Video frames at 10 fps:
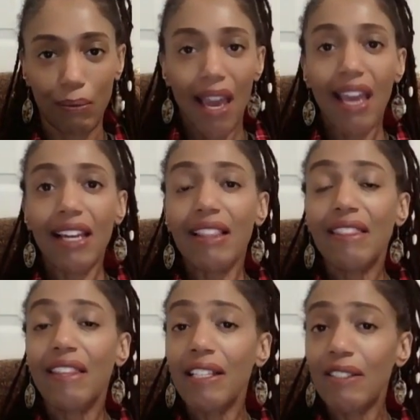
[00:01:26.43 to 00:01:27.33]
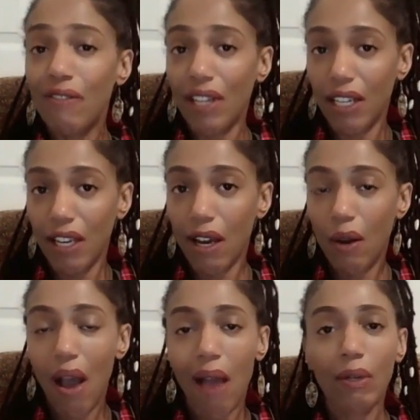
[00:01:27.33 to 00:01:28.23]
And in this
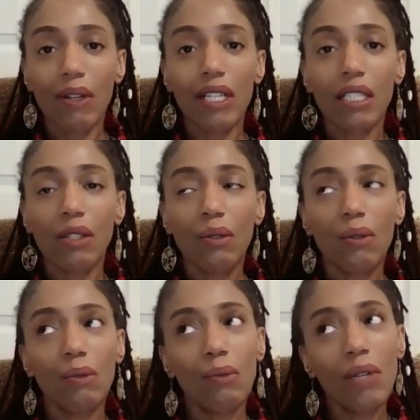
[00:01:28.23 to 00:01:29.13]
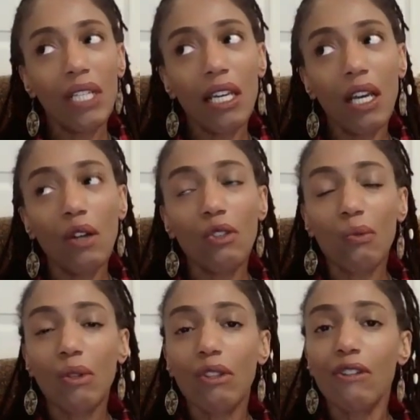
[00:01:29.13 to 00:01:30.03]
video, I'm going to really go
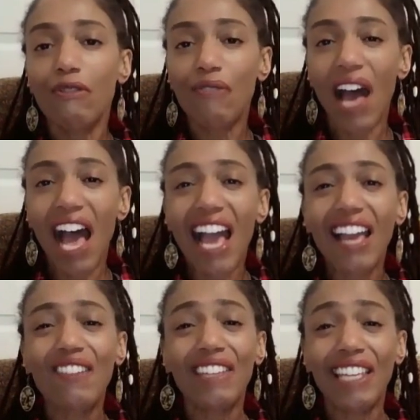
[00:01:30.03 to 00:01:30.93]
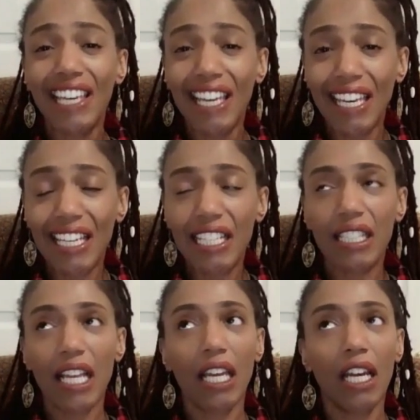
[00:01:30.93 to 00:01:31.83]
through the five
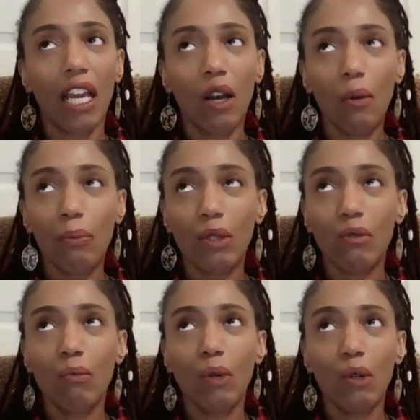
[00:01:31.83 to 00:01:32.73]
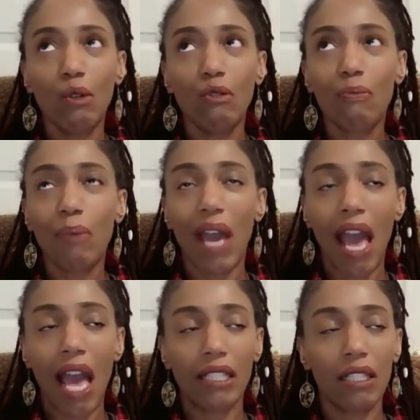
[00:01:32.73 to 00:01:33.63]
keys that can help you move
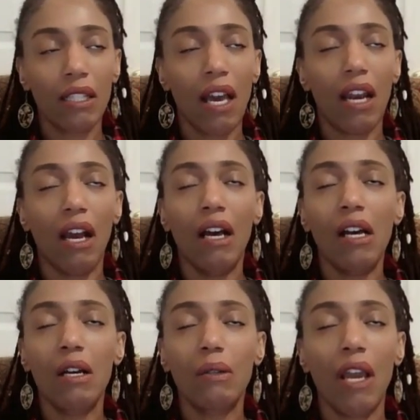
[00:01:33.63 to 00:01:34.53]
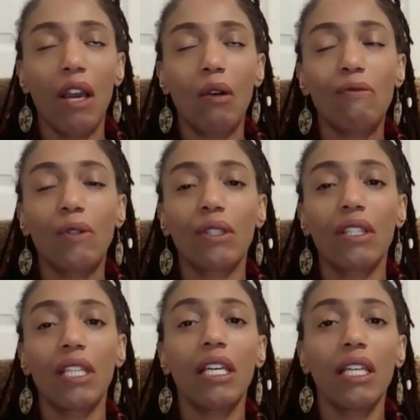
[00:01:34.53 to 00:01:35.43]
past the unhelpful
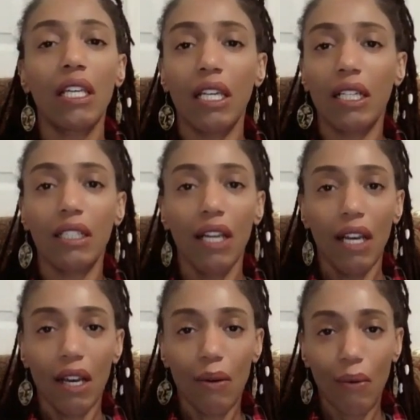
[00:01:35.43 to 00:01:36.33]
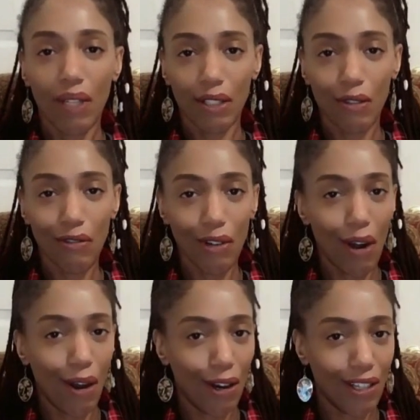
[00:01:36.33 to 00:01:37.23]
thinking once and for
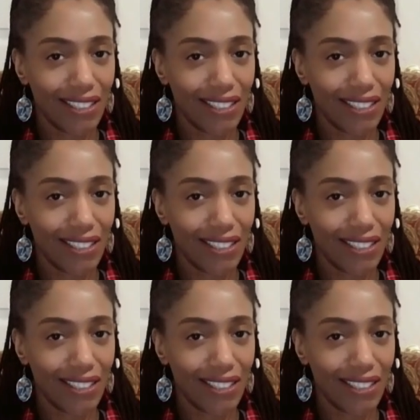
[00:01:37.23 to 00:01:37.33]
all.